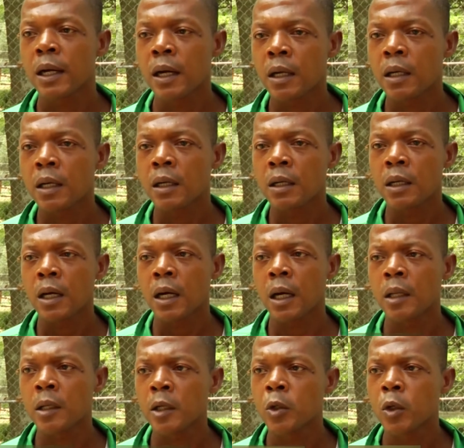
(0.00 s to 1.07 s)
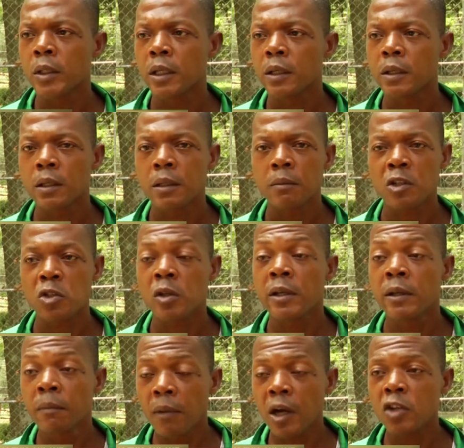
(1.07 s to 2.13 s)
lions died before our eyes
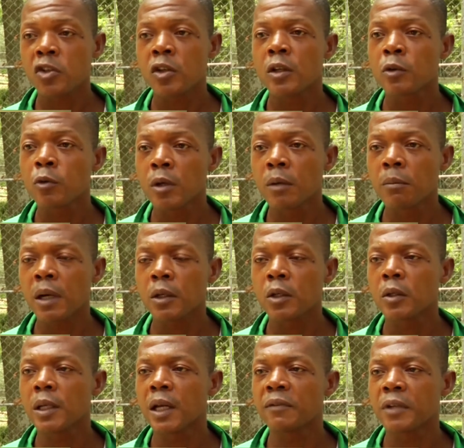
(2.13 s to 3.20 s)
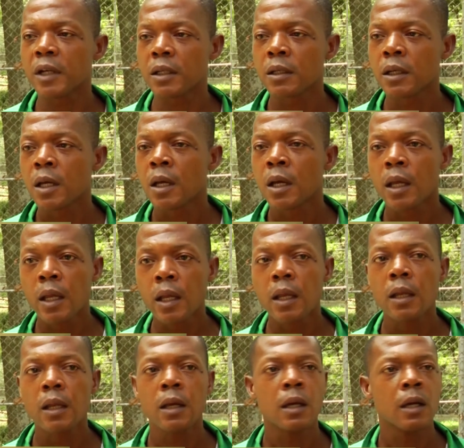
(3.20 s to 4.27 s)
because we had nothing to feed them. They
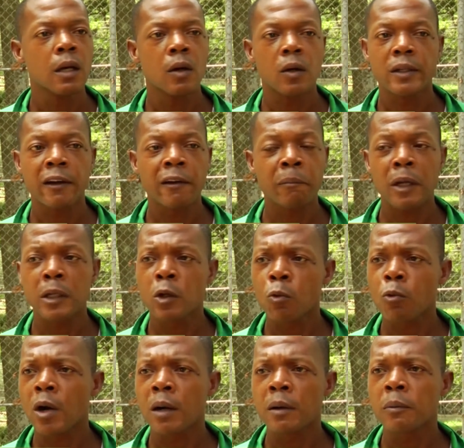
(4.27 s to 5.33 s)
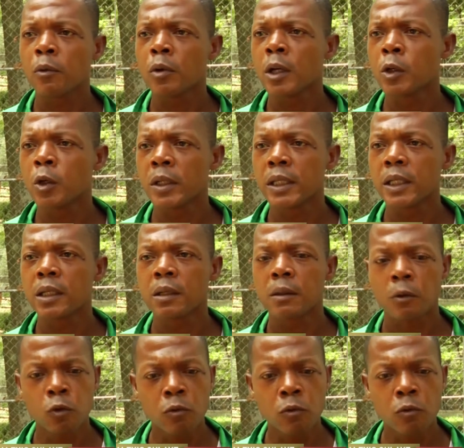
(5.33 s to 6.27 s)
only eat meat. We didn't even know how